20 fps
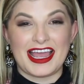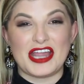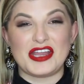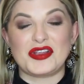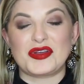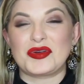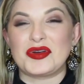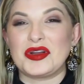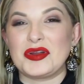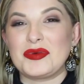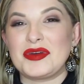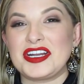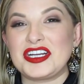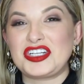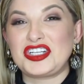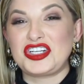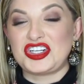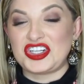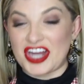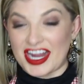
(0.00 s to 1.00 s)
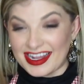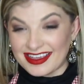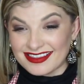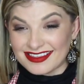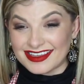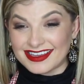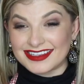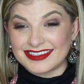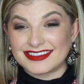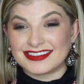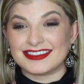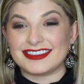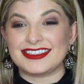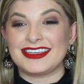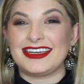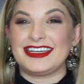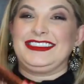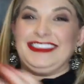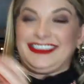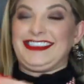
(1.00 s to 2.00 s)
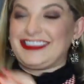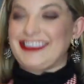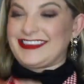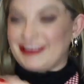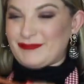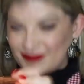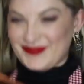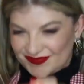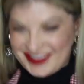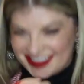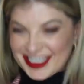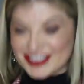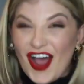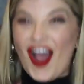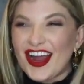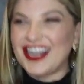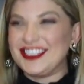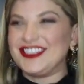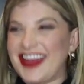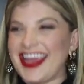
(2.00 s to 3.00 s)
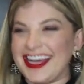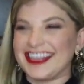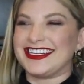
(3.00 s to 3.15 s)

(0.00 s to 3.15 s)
And you're gonna wanna shake this as hard as